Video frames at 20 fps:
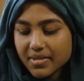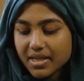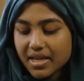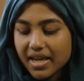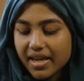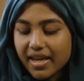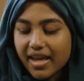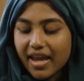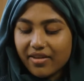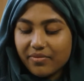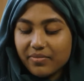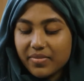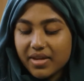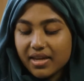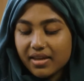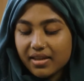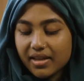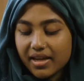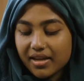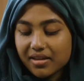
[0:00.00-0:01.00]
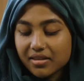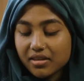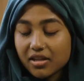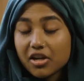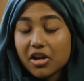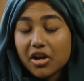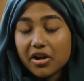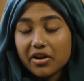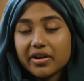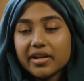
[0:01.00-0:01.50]
It gave me like the
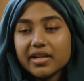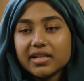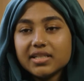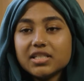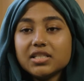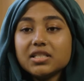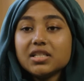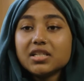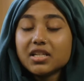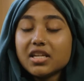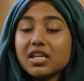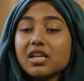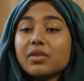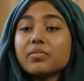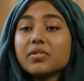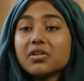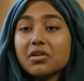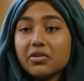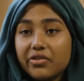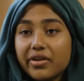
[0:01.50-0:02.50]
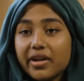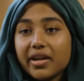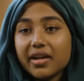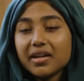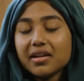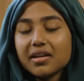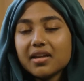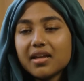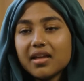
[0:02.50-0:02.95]
courage to keep going.